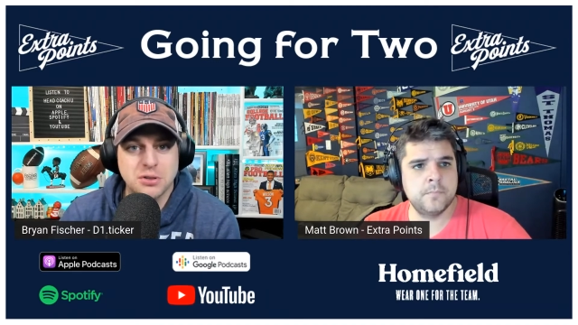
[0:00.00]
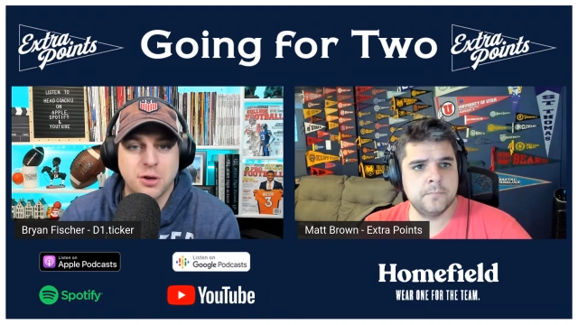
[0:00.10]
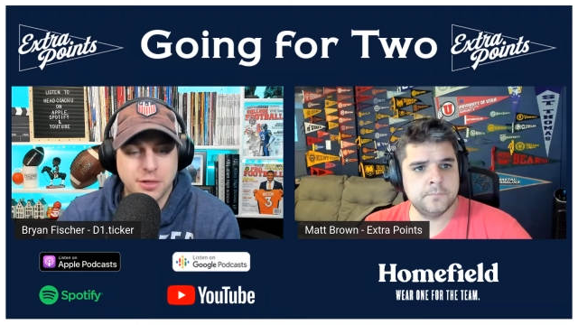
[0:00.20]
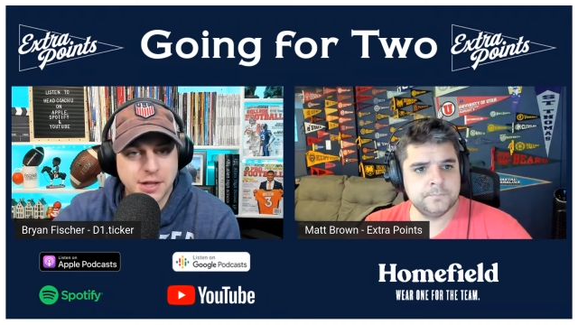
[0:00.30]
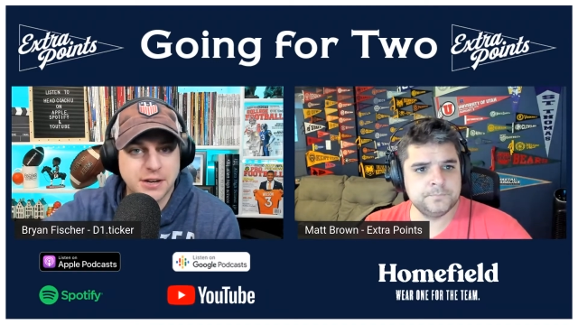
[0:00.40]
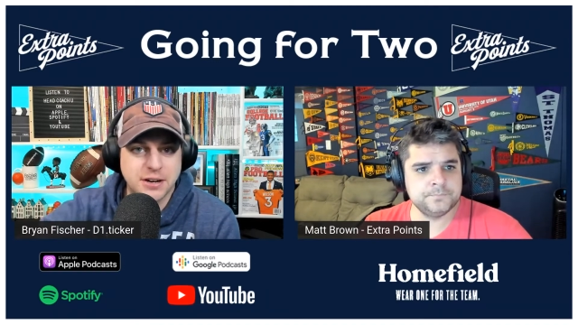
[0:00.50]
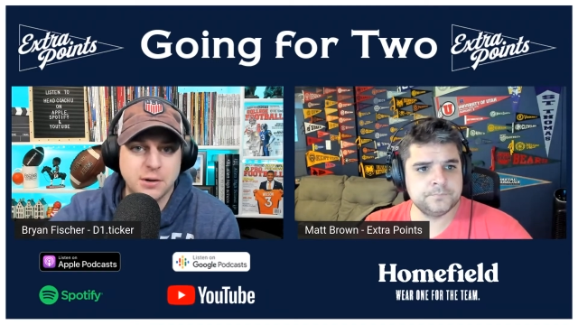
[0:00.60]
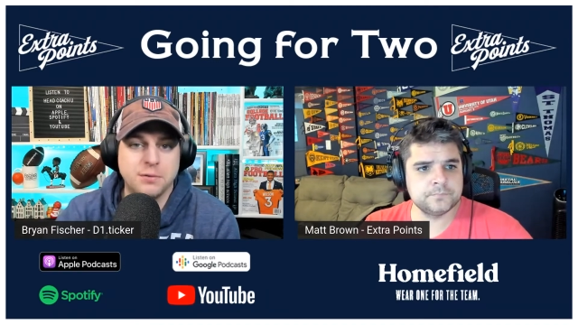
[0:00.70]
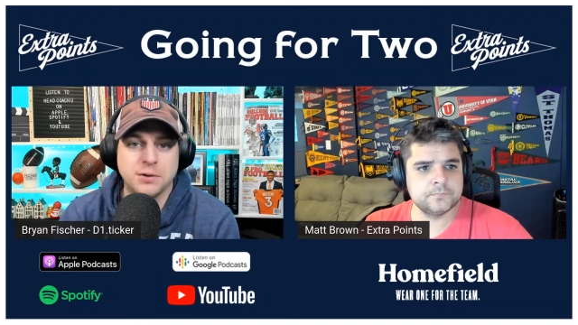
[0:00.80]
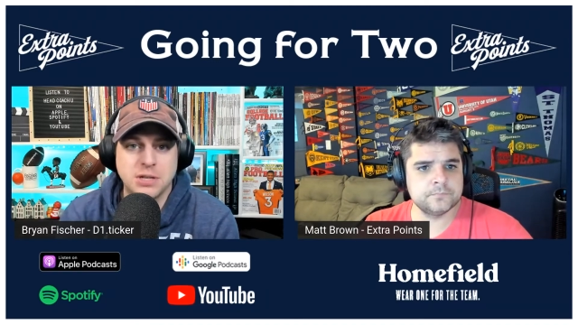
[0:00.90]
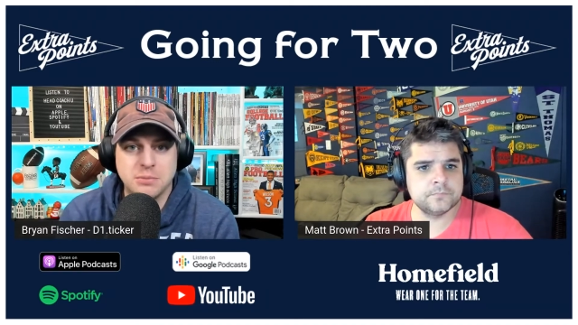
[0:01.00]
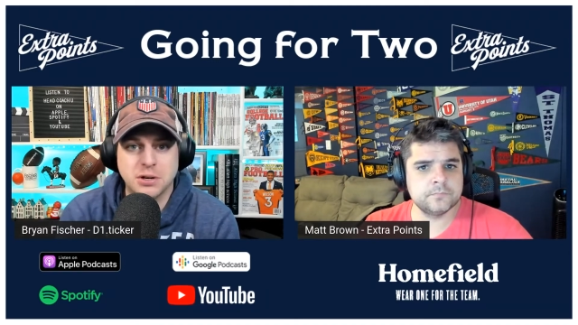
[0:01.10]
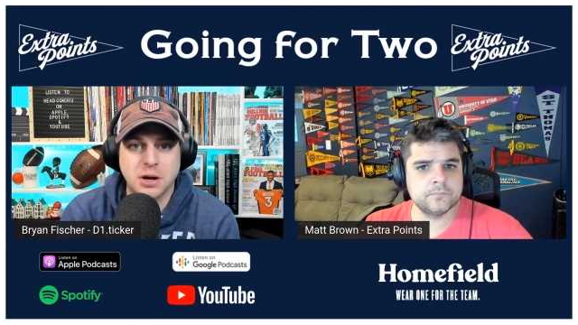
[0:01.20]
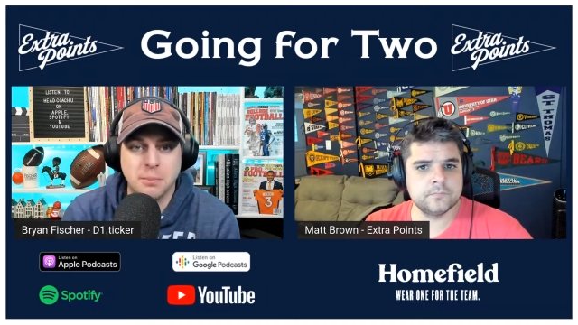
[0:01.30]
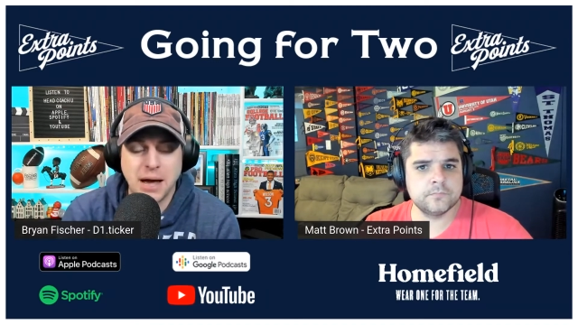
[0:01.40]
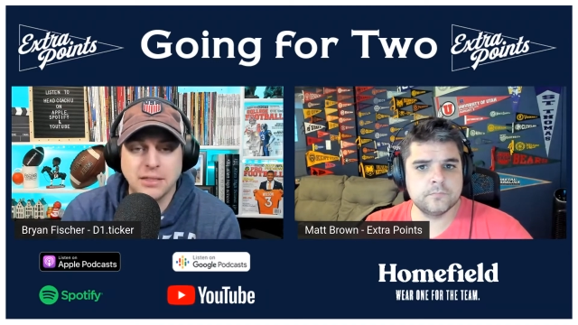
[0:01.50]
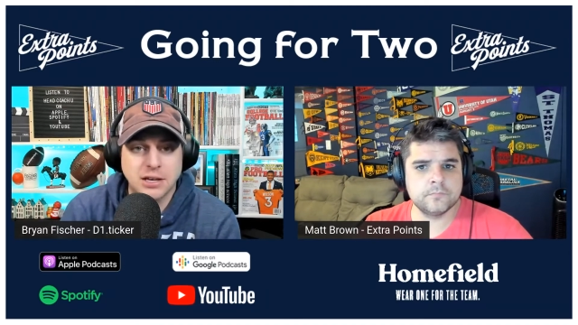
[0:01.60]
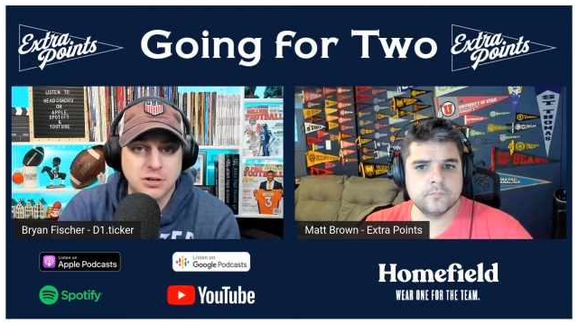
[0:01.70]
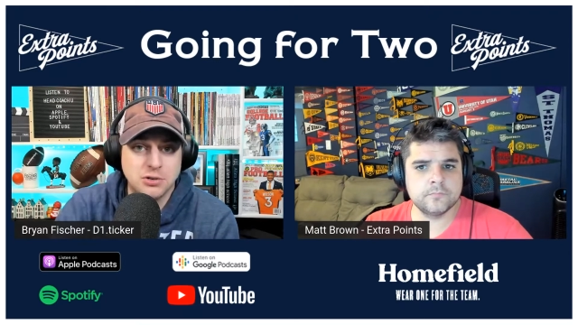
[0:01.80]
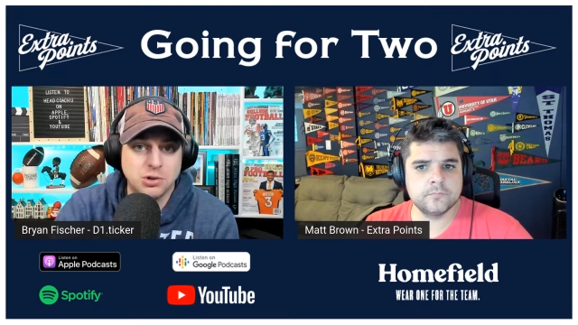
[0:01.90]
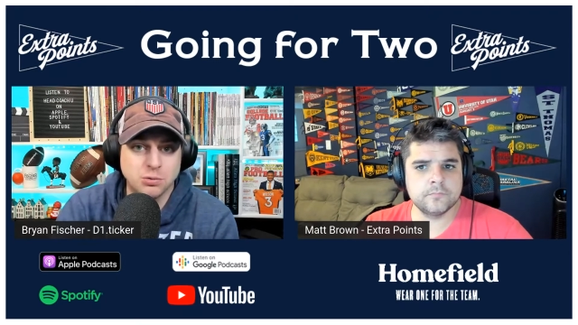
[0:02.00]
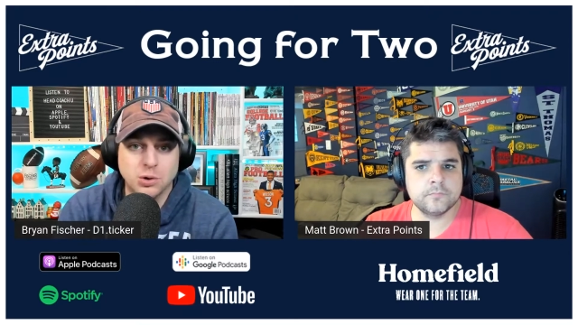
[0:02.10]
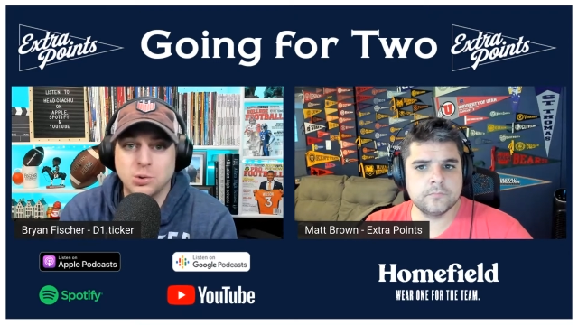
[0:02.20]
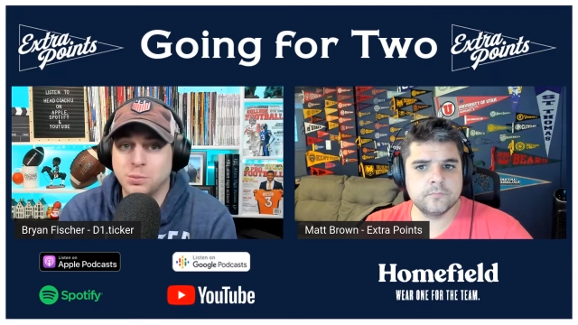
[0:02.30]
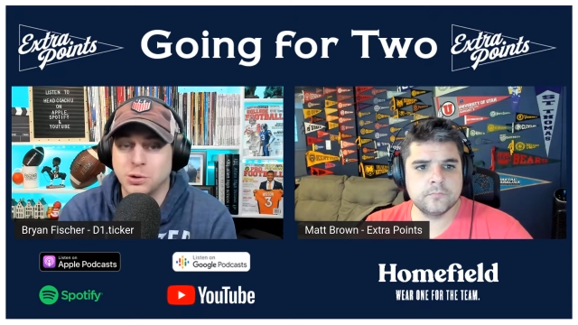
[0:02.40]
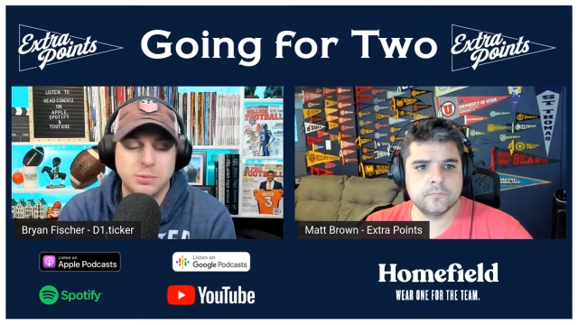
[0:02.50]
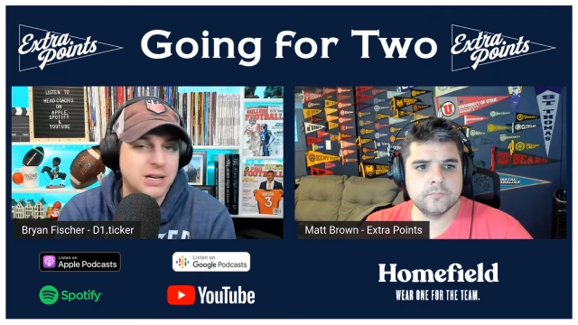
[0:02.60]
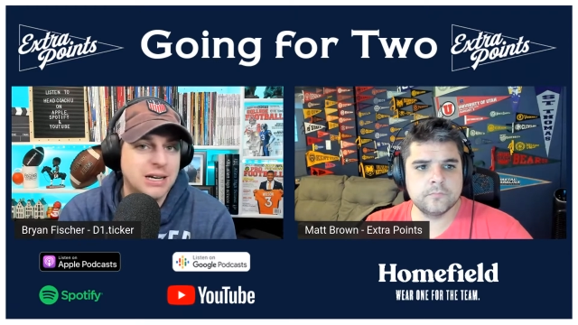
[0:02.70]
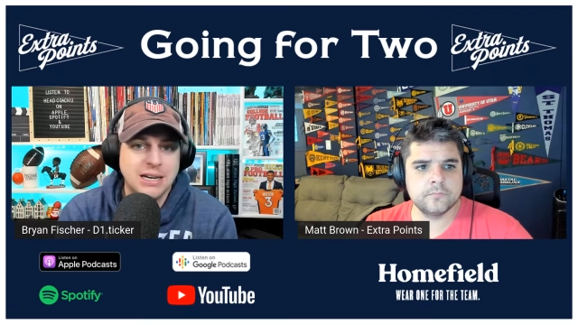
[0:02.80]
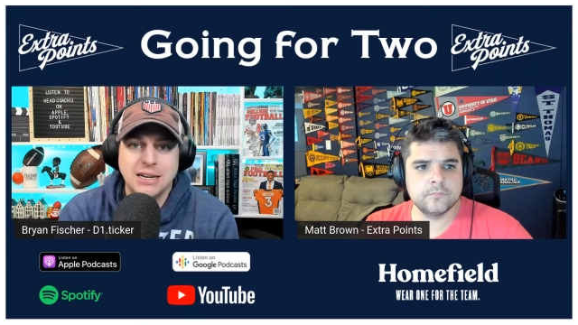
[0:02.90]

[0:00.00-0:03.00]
Speaker 1: the thought that an NFL team could come back, they could use the Rose Bowl, but